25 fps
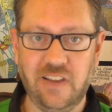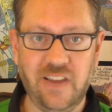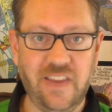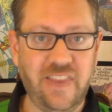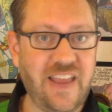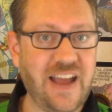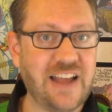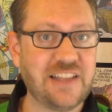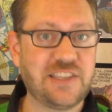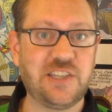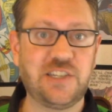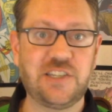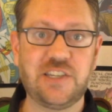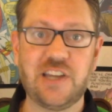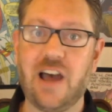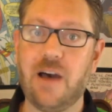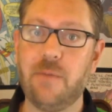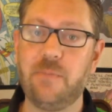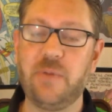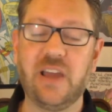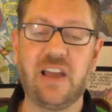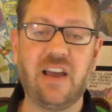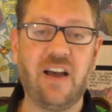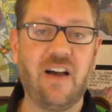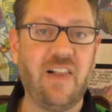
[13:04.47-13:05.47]
and that's a
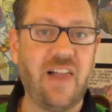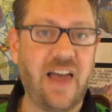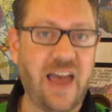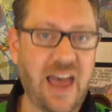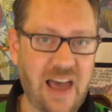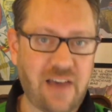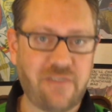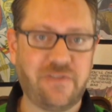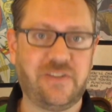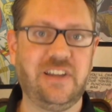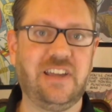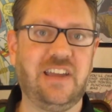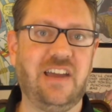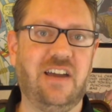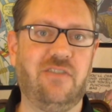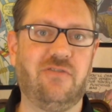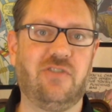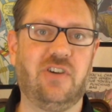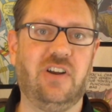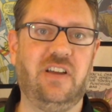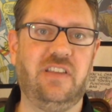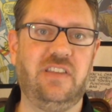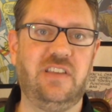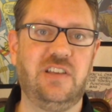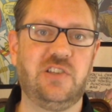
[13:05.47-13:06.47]
topic I'll have to cover
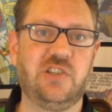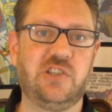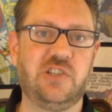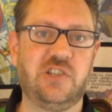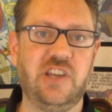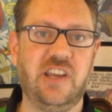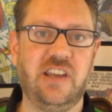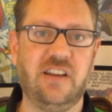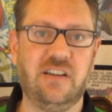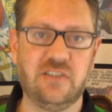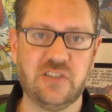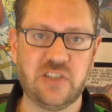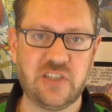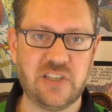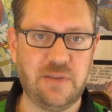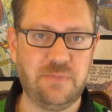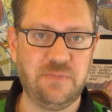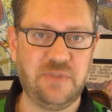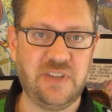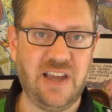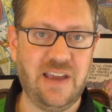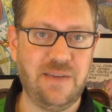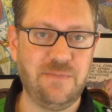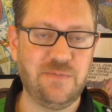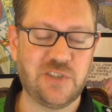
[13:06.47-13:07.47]
on this channel
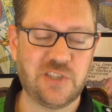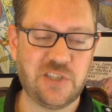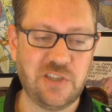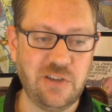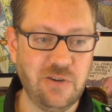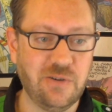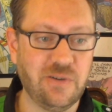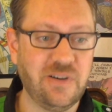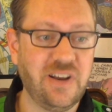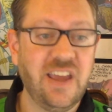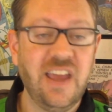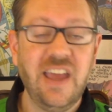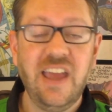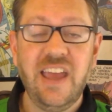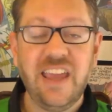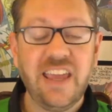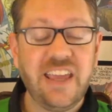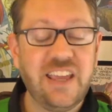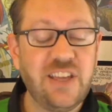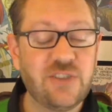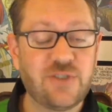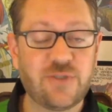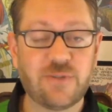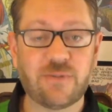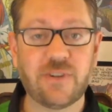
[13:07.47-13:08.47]
sometime soon.
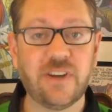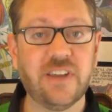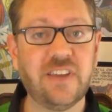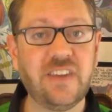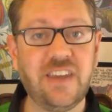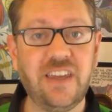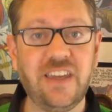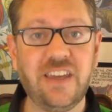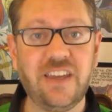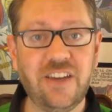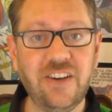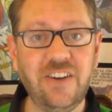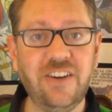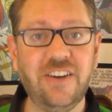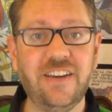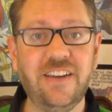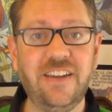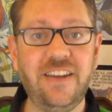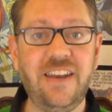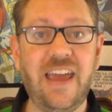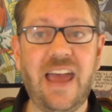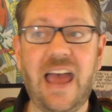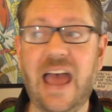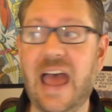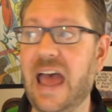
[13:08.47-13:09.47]
He's really
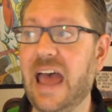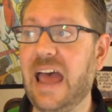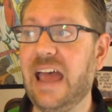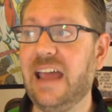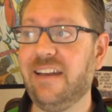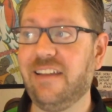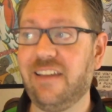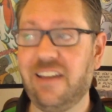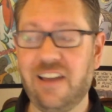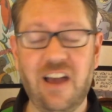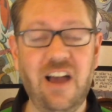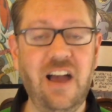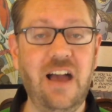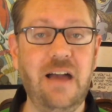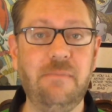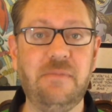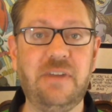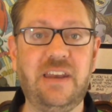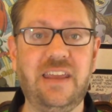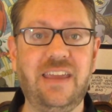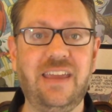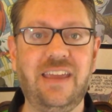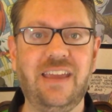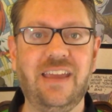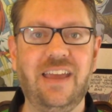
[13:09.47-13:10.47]
good at
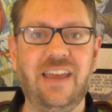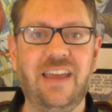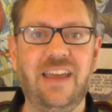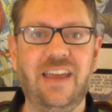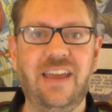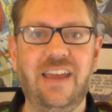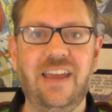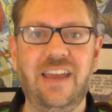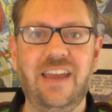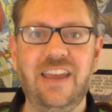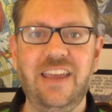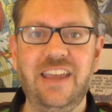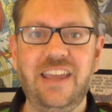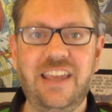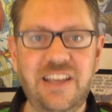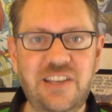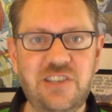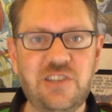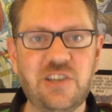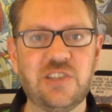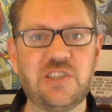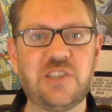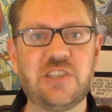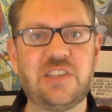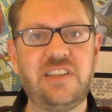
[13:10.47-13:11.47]
comedy. He
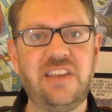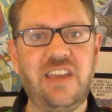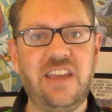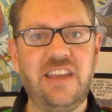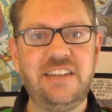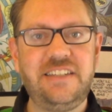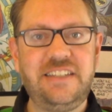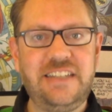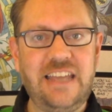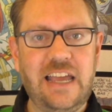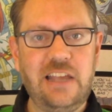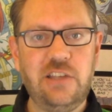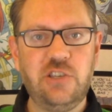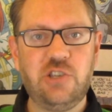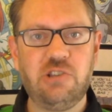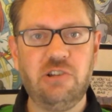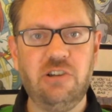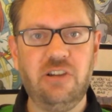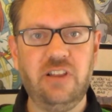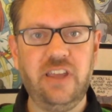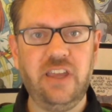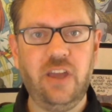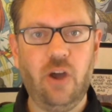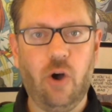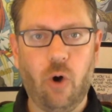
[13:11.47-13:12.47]
just
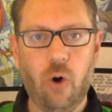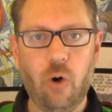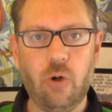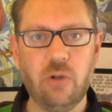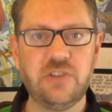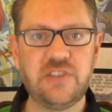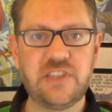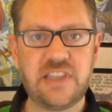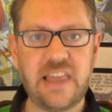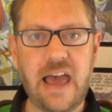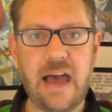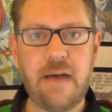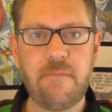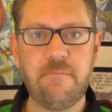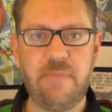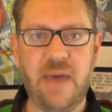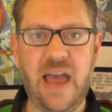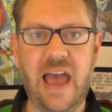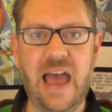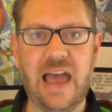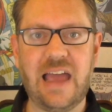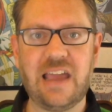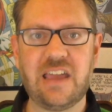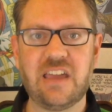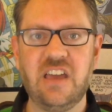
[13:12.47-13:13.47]
intentionally holds that
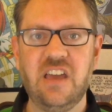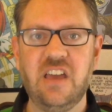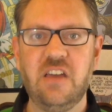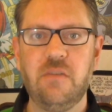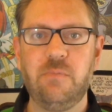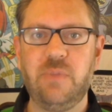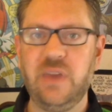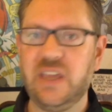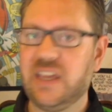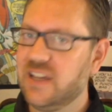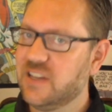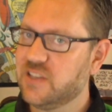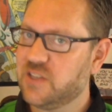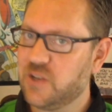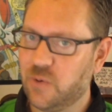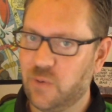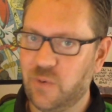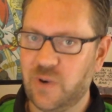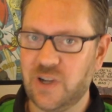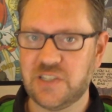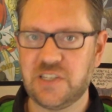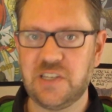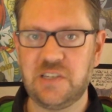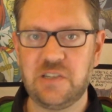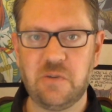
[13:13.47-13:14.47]
back because it
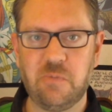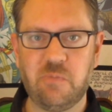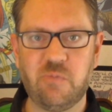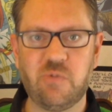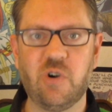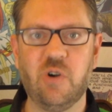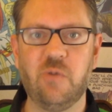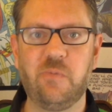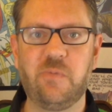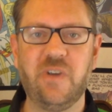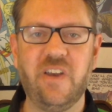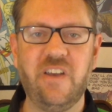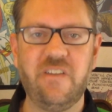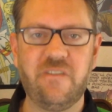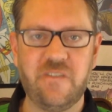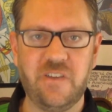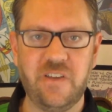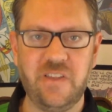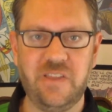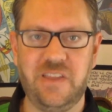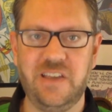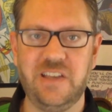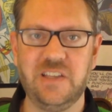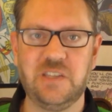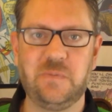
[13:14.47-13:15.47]
wasn't appropriate for
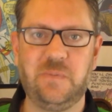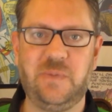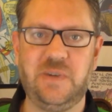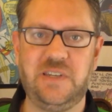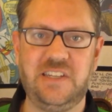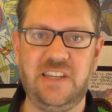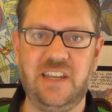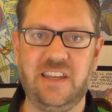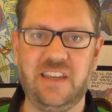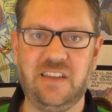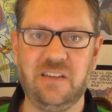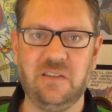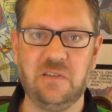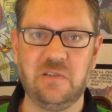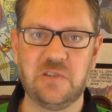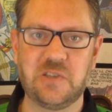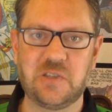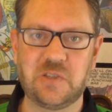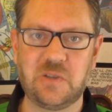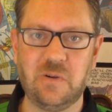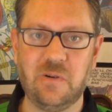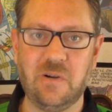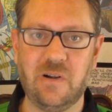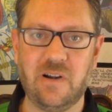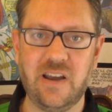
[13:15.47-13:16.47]
this particular
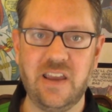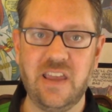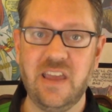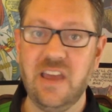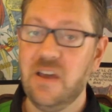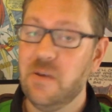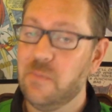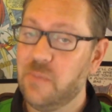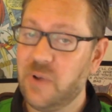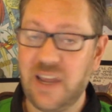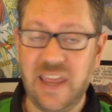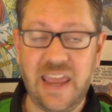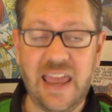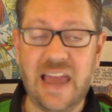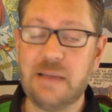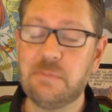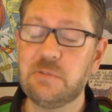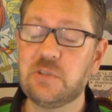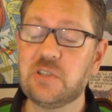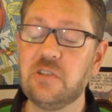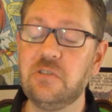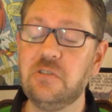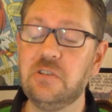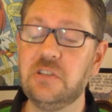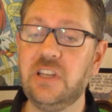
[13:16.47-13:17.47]
story. But he
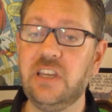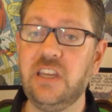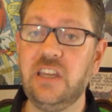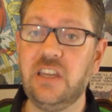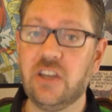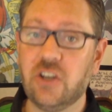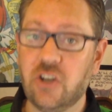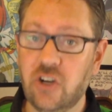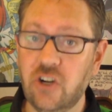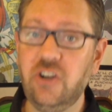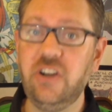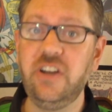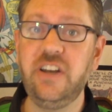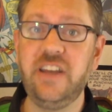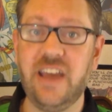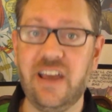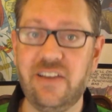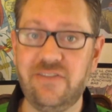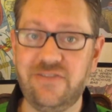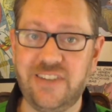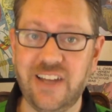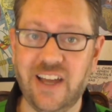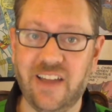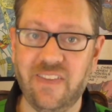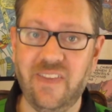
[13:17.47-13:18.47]
absolutely could
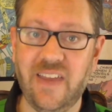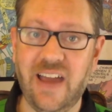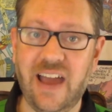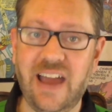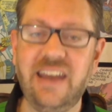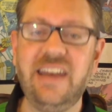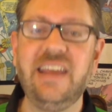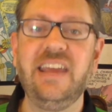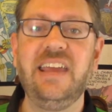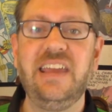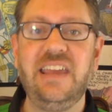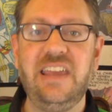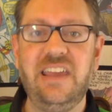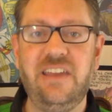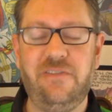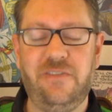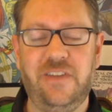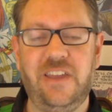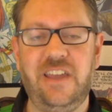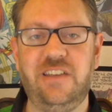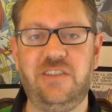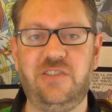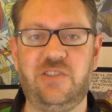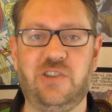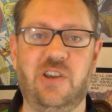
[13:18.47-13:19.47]
have done that if
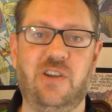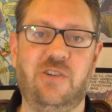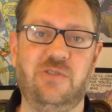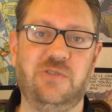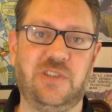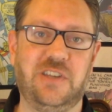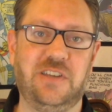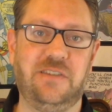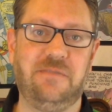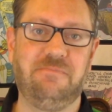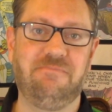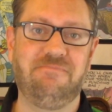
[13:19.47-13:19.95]
he'd chosen.